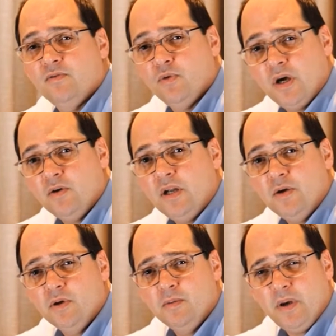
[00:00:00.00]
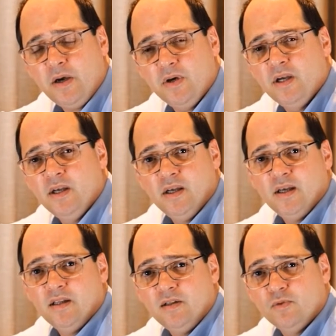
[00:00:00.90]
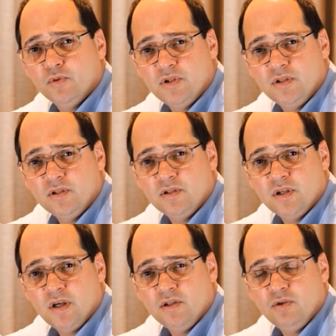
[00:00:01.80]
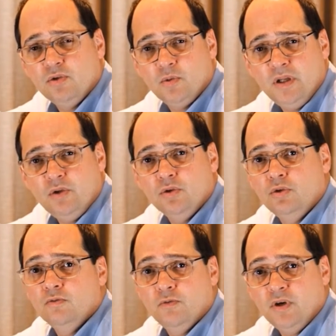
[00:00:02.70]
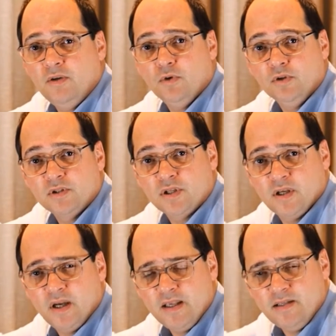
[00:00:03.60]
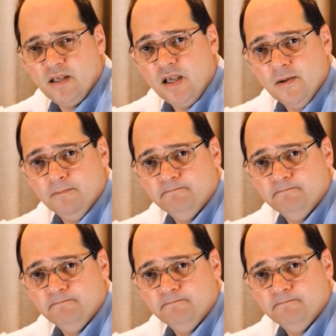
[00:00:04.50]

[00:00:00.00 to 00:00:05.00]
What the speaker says: for our local power, and of course this is 220 to 240 volts AC.